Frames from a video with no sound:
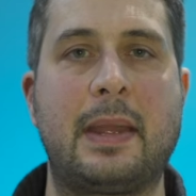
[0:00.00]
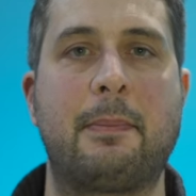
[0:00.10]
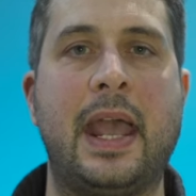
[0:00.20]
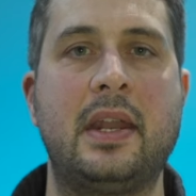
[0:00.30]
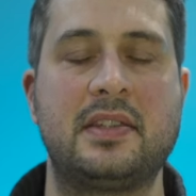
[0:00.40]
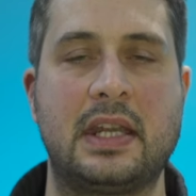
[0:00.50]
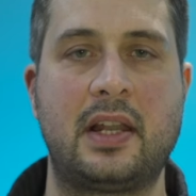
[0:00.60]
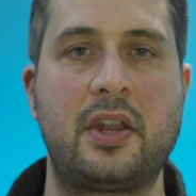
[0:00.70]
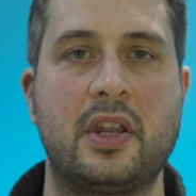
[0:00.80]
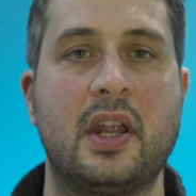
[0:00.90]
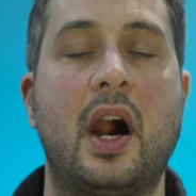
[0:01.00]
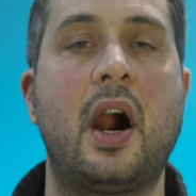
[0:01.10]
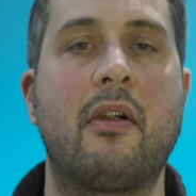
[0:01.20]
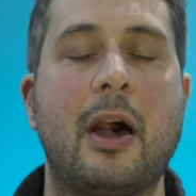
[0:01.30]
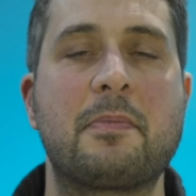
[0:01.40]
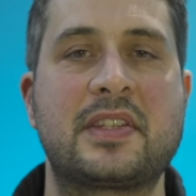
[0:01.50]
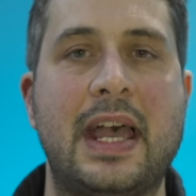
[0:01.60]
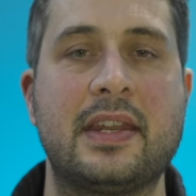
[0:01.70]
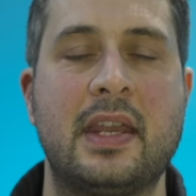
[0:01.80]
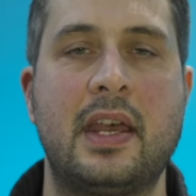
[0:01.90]
campaigners in London are
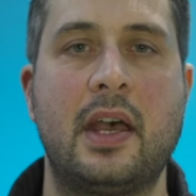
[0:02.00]
upset